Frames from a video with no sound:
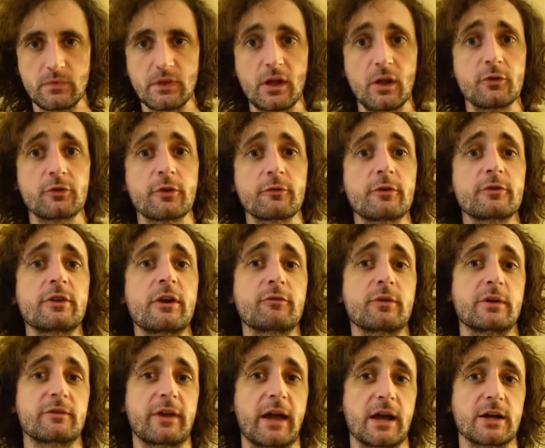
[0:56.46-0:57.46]
So first off, we
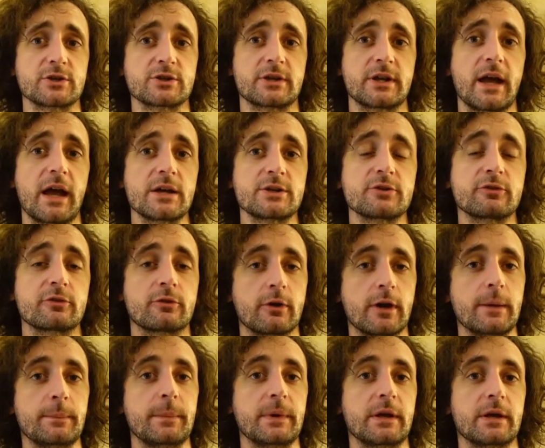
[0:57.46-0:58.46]
have cash. Cash is
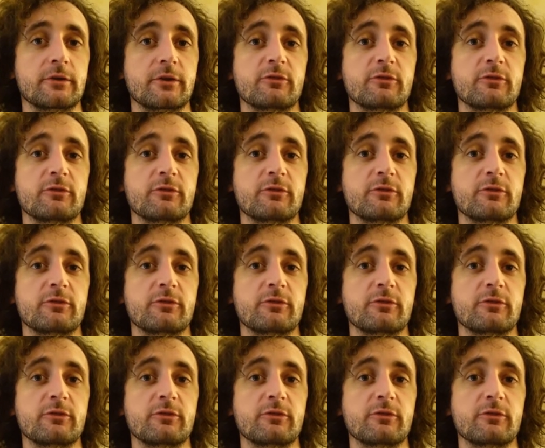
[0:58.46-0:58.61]
great because